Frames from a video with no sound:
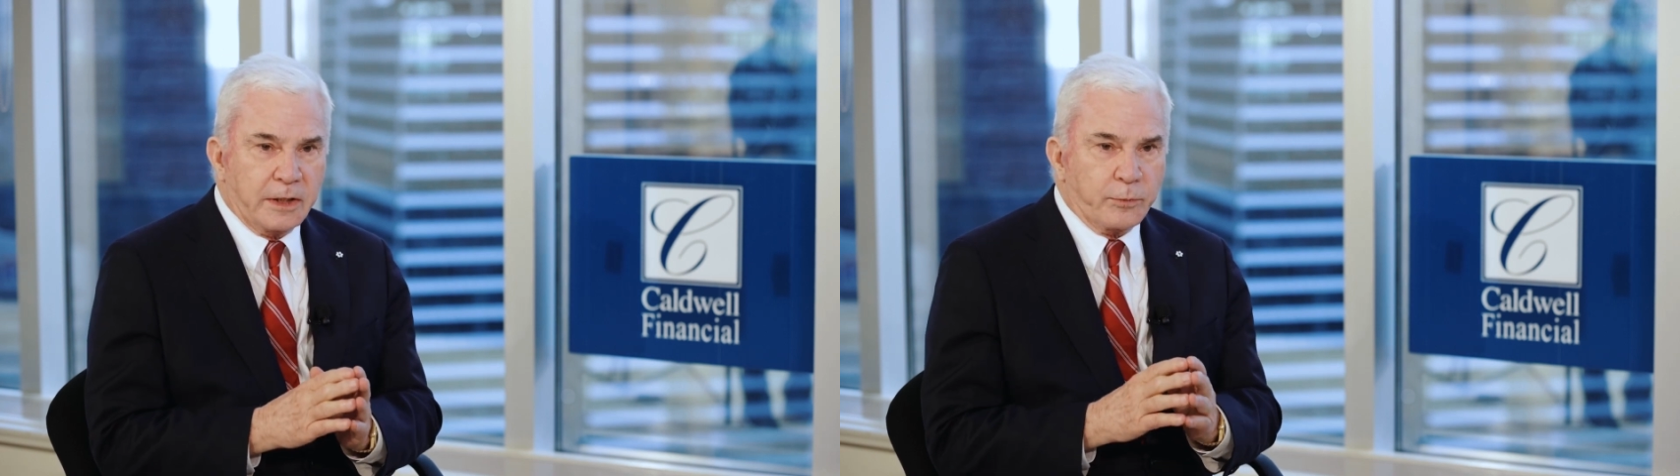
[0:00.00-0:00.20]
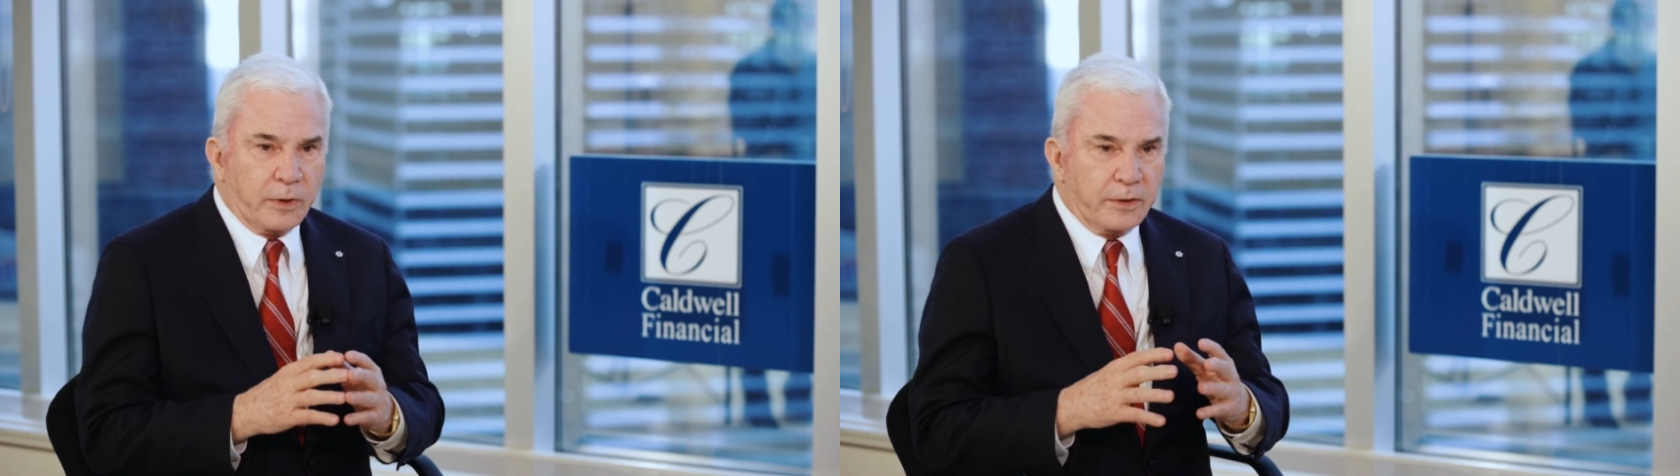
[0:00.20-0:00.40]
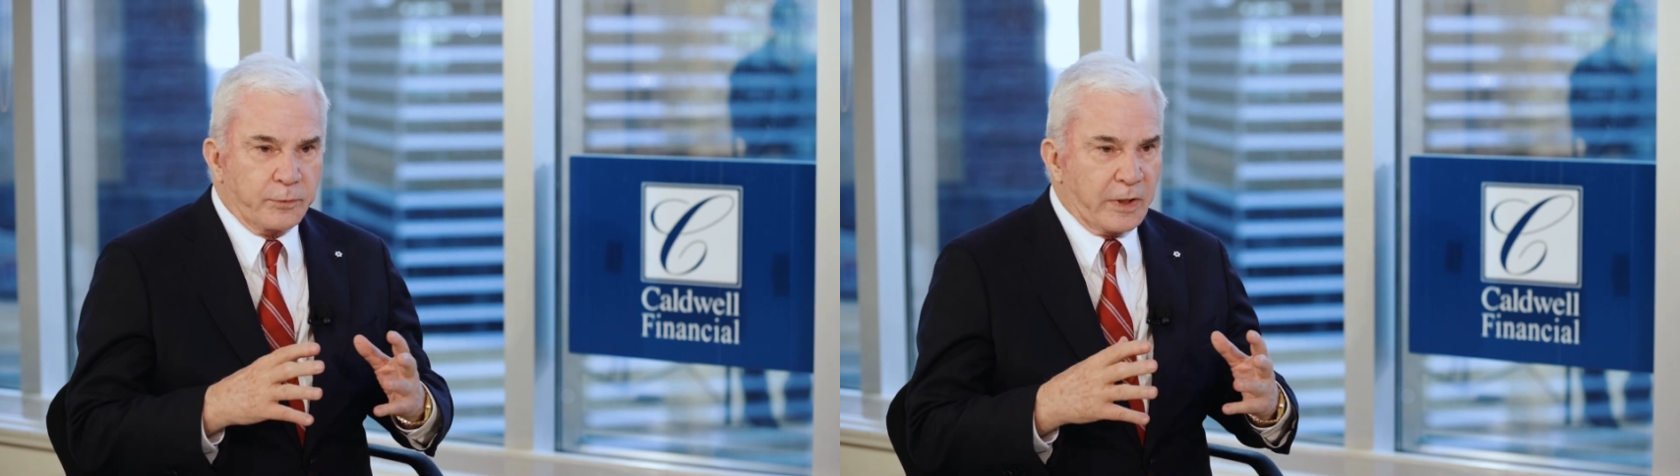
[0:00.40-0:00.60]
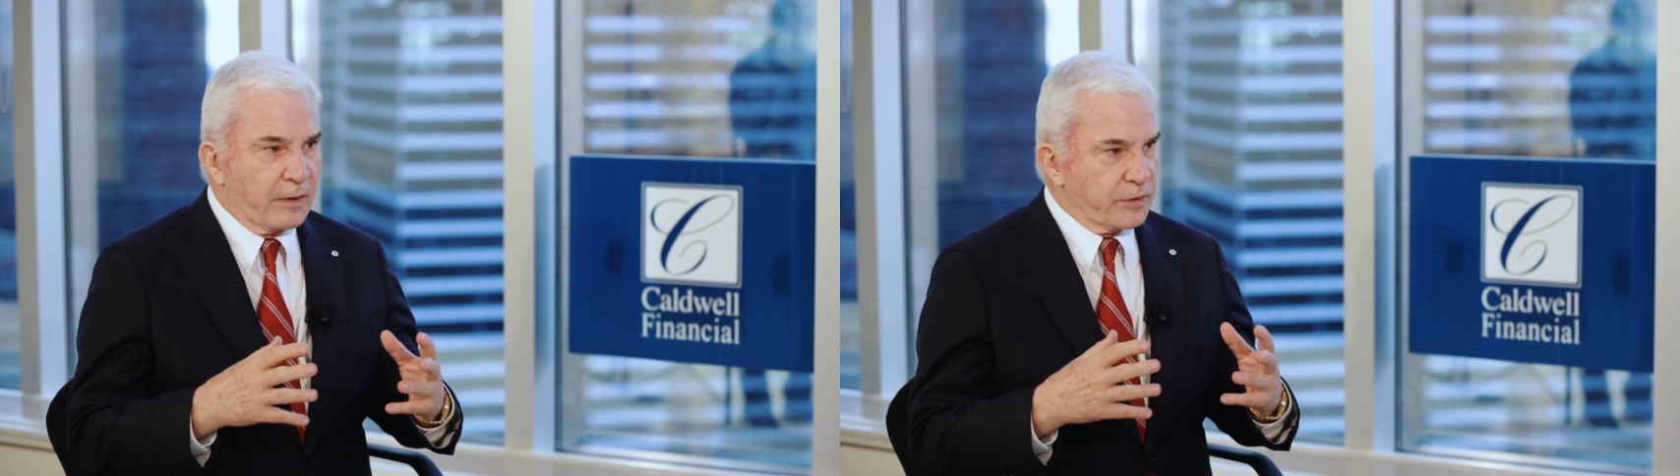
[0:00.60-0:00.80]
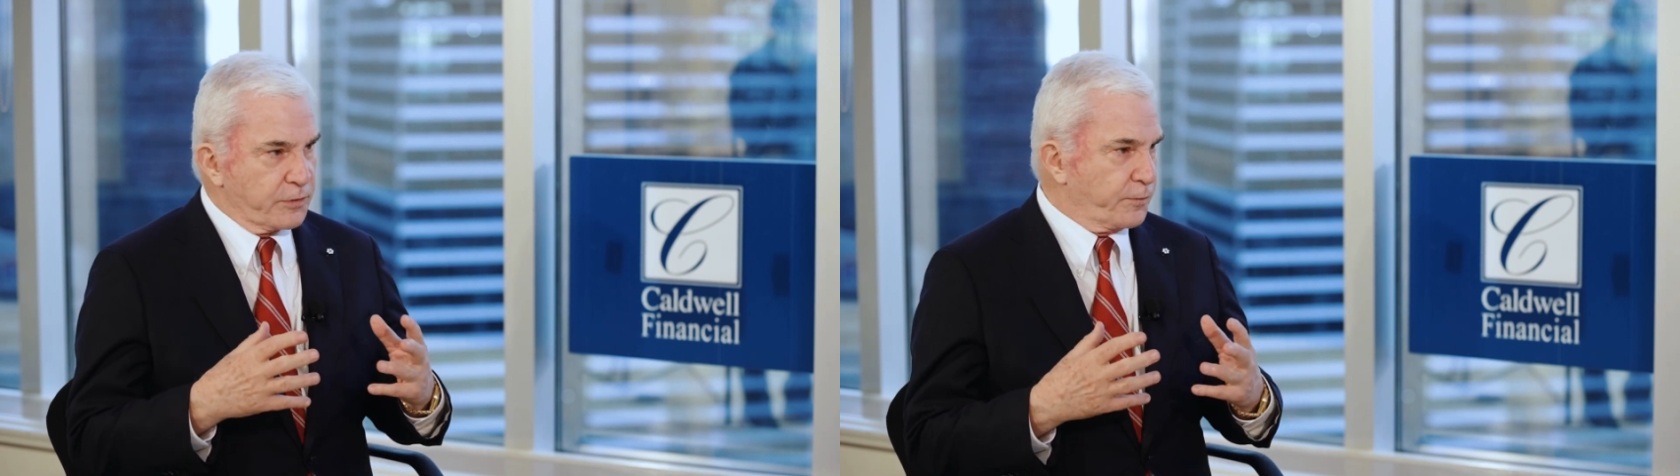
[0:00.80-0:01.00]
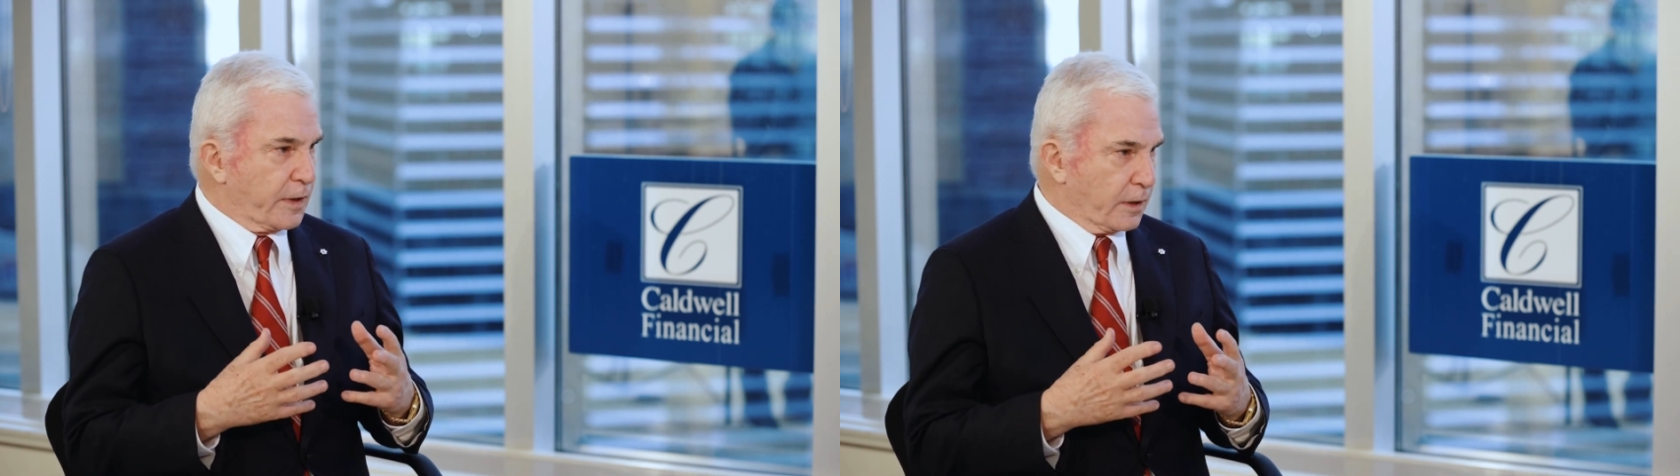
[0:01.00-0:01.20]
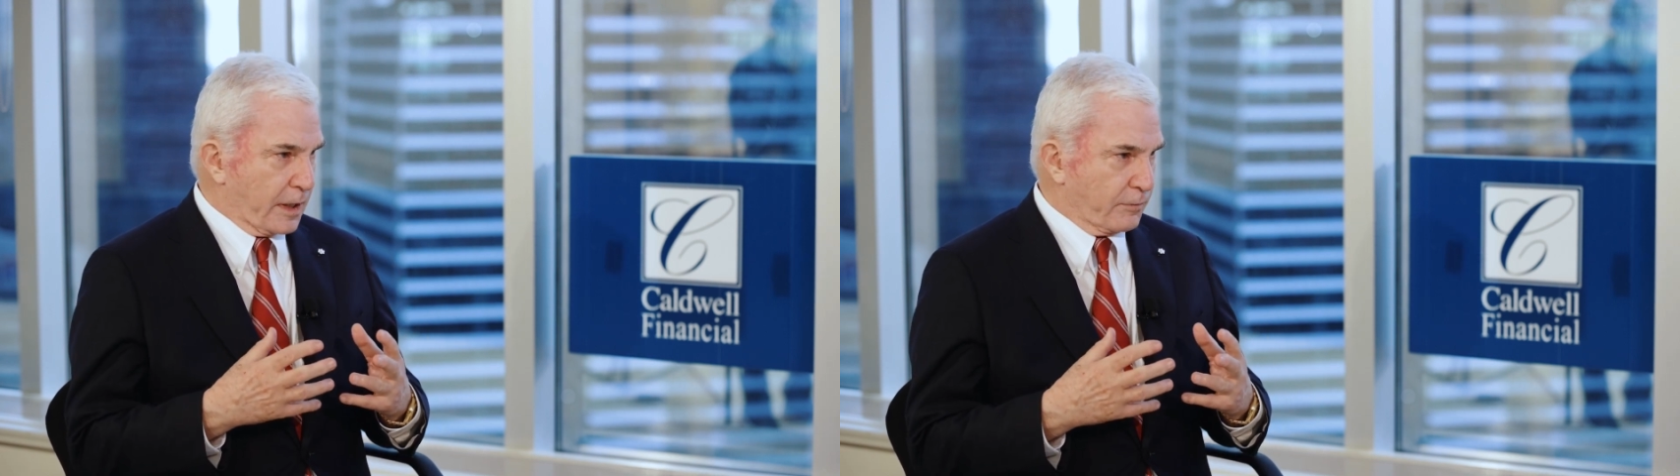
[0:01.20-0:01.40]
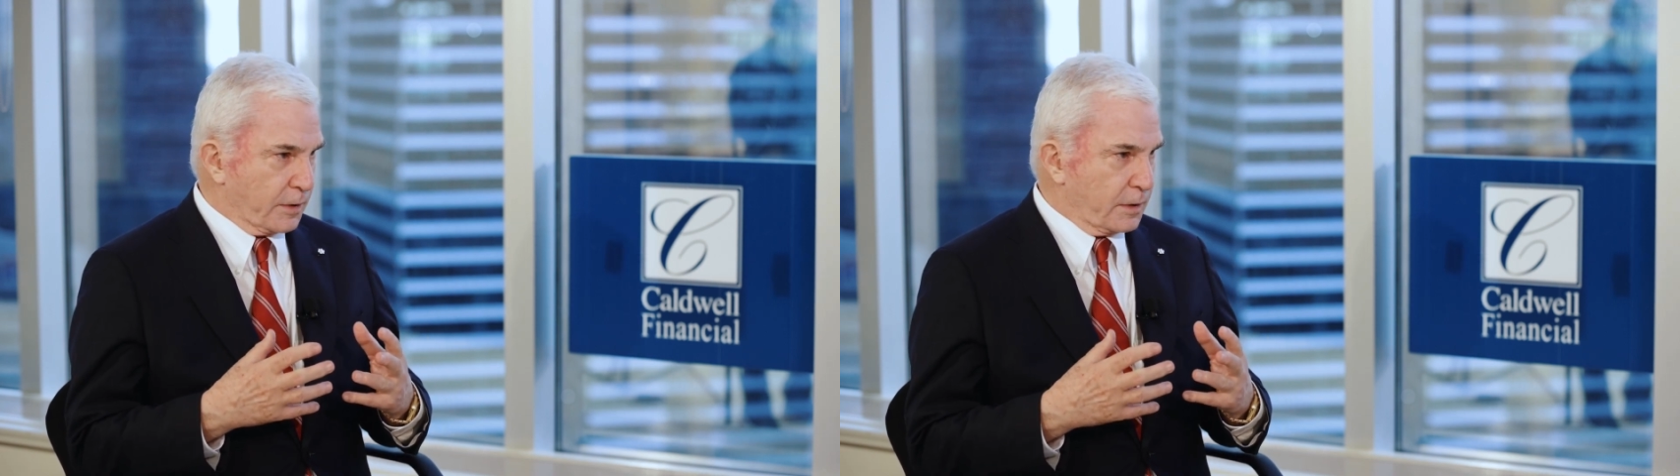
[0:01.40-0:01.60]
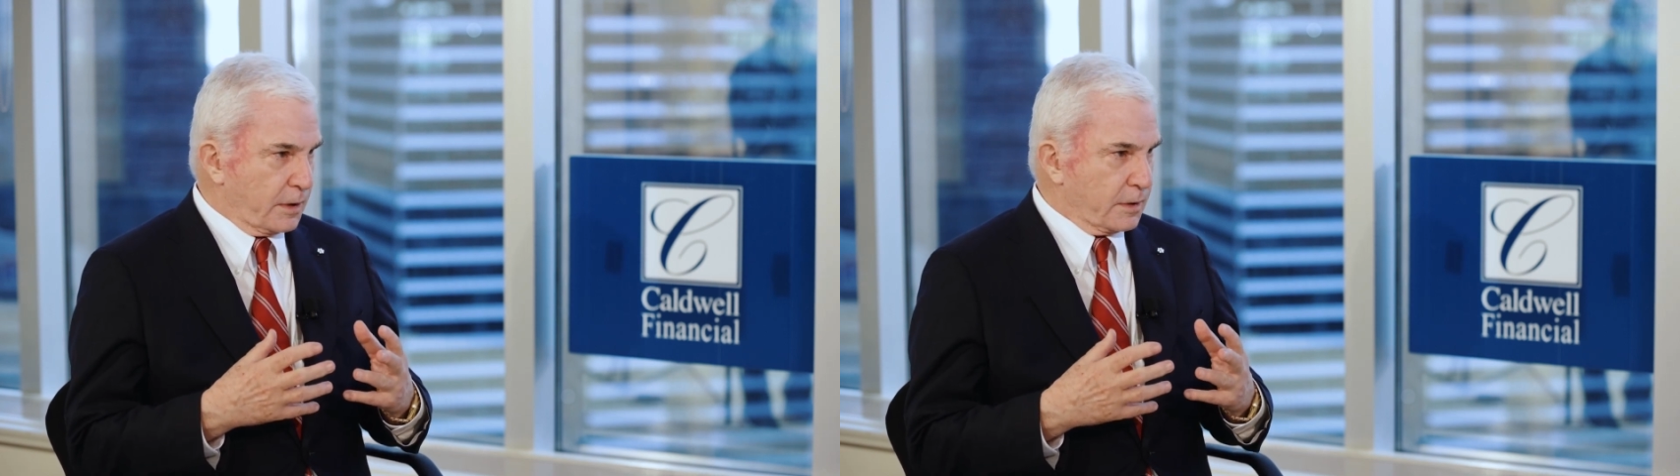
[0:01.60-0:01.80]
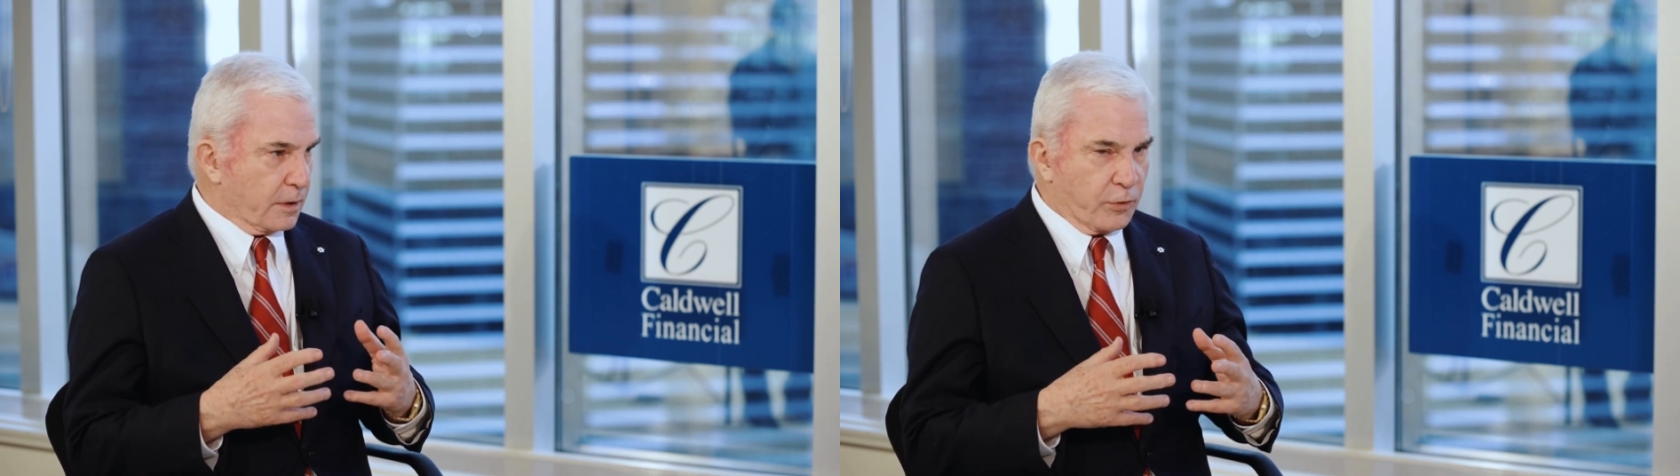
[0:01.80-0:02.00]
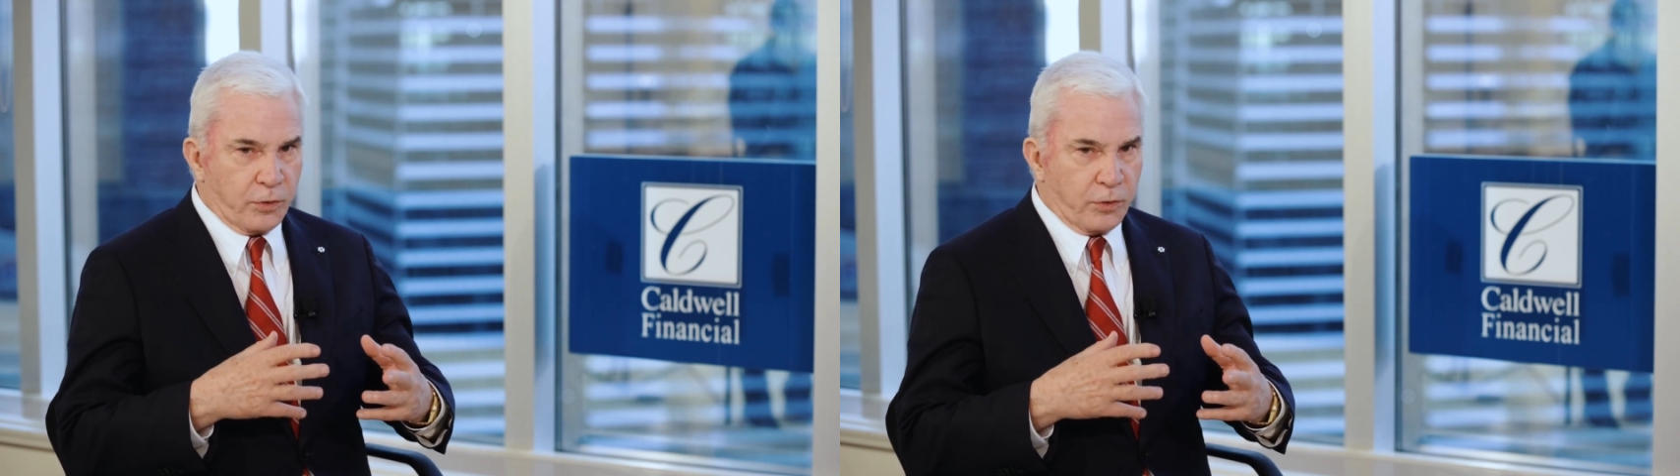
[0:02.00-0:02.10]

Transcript: where we have this fear level of,